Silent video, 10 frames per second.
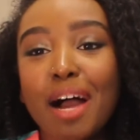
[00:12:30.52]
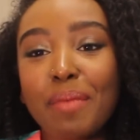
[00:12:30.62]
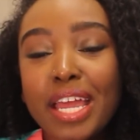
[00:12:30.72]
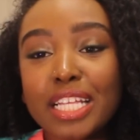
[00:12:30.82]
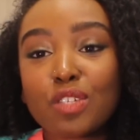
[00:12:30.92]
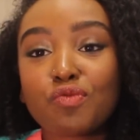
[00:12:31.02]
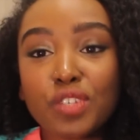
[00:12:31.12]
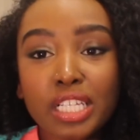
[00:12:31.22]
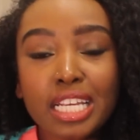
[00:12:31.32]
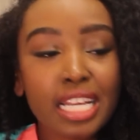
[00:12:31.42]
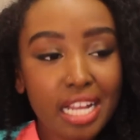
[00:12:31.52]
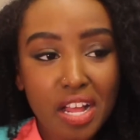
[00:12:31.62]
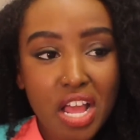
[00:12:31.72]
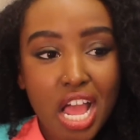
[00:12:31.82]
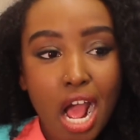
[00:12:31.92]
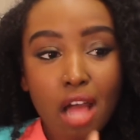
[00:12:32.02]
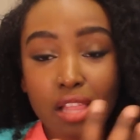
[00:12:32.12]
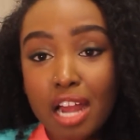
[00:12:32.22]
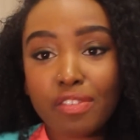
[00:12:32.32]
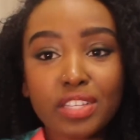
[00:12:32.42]
And it's really a
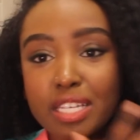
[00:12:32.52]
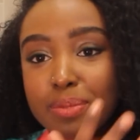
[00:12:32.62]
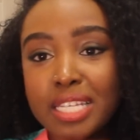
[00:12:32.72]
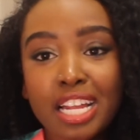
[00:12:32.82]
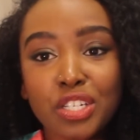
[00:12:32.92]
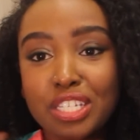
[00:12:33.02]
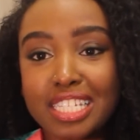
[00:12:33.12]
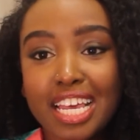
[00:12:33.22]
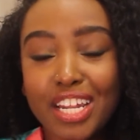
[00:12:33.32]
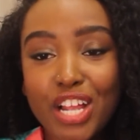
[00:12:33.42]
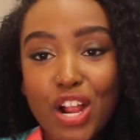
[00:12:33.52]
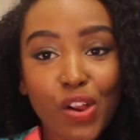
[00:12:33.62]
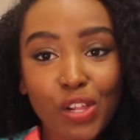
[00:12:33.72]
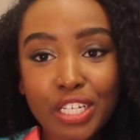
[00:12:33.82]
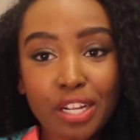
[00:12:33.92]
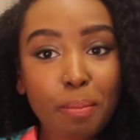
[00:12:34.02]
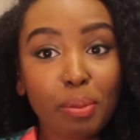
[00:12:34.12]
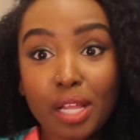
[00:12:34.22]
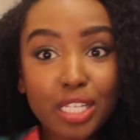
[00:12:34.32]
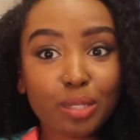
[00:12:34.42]
lot of the tips that I just said earlier,
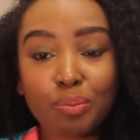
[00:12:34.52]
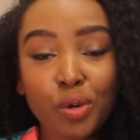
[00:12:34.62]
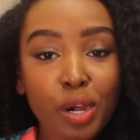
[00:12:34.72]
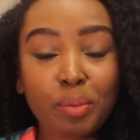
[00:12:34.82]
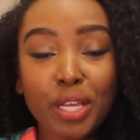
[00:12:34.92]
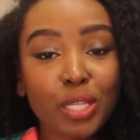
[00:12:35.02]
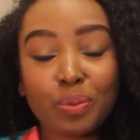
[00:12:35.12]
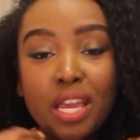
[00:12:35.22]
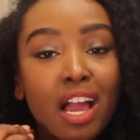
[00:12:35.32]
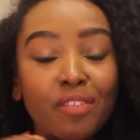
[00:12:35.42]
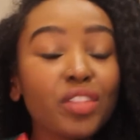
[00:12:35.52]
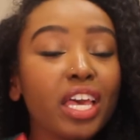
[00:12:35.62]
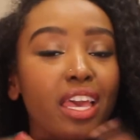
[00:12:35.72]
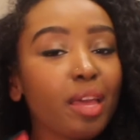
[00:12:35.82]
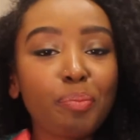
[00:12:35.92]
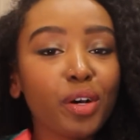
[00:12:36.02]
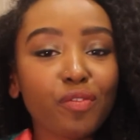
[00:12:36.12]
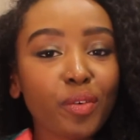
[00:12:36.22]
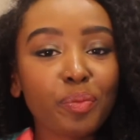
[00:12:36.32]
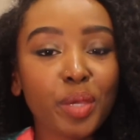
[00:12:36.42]
plus more, because we have
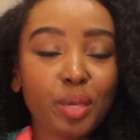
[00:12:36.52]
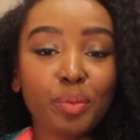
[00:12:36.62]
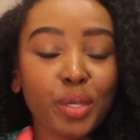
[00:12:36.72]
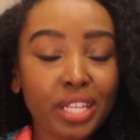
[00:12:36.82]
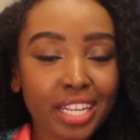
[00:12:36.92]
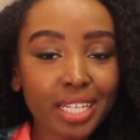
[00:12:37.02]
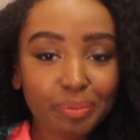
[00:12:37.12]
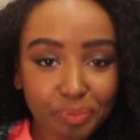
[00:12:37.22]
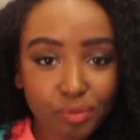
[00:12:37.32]
input from the community.